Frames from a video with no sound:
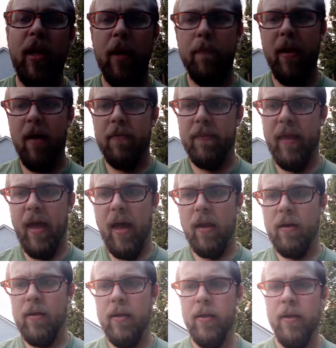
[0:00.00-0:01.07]
about that
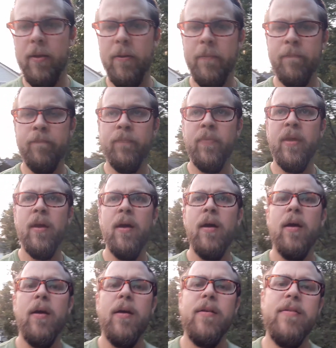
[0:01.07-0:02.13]

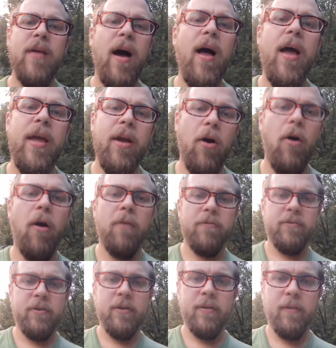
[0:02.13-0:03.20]
dying
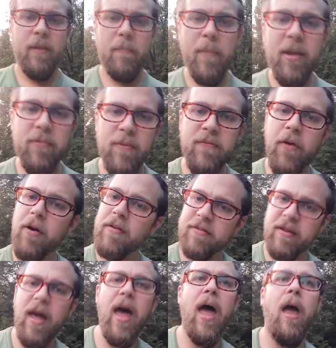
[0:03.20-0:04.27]
off that makes me very
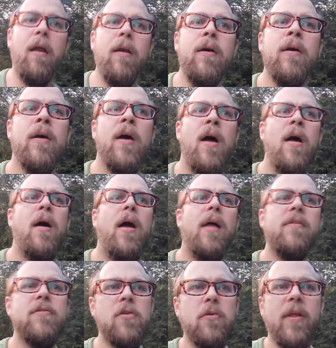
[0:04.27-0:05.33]
sad.
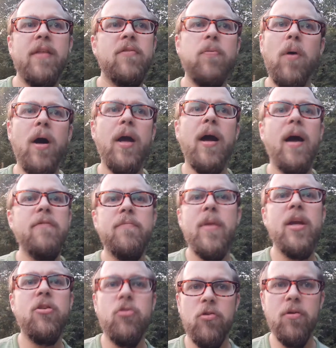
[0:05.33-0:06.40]
And so that's why I've
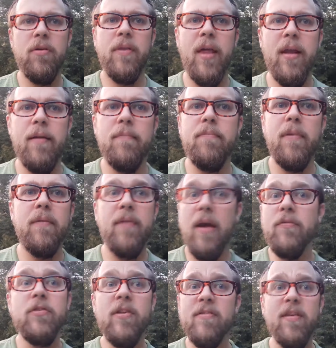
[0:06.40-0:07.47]
made sure that
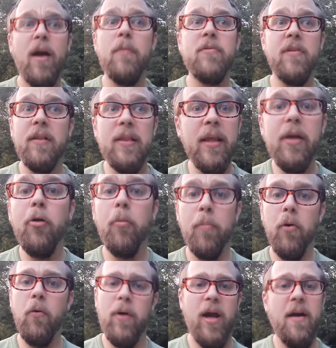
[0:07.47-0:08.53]
ever since I was a little
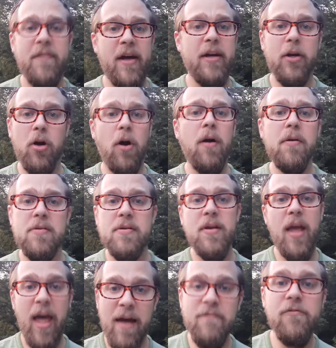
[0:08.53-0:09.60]
boy, I've had a garden
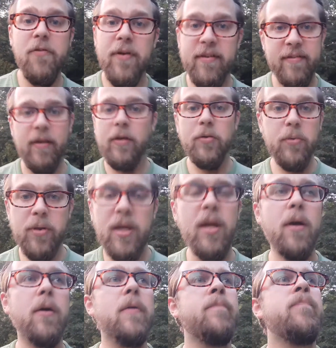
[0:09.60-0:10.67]
every single
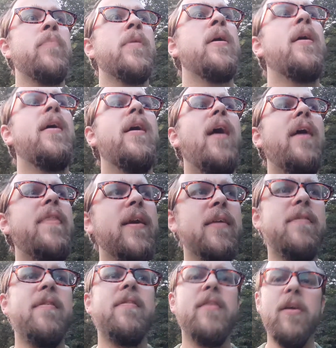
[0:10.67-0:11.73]
year. I think
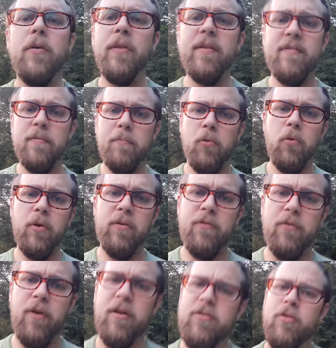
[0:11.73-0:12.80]
it's a skill that's important
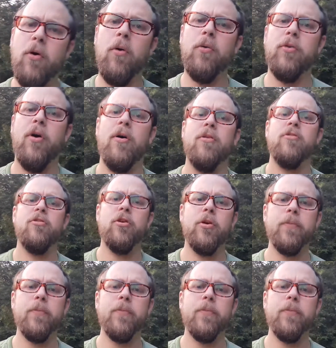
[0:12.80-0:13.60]
for us to hold on to.